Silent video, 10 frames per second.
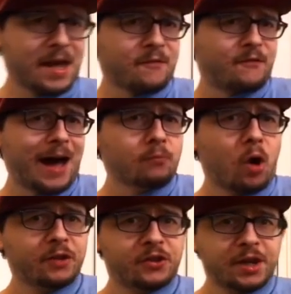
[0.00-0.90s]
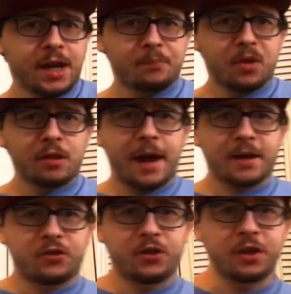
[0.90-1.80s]
If I want to keep the
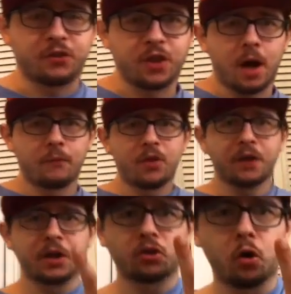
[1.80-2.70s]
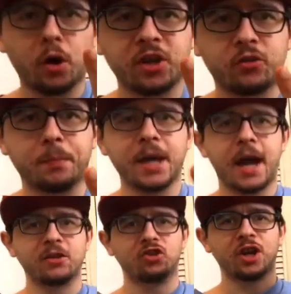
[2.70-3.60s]
legacies of the Notorious B
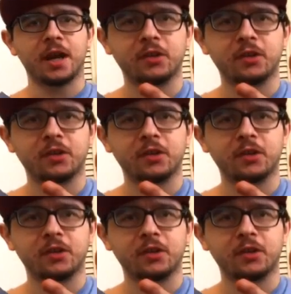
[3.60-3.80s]
I G,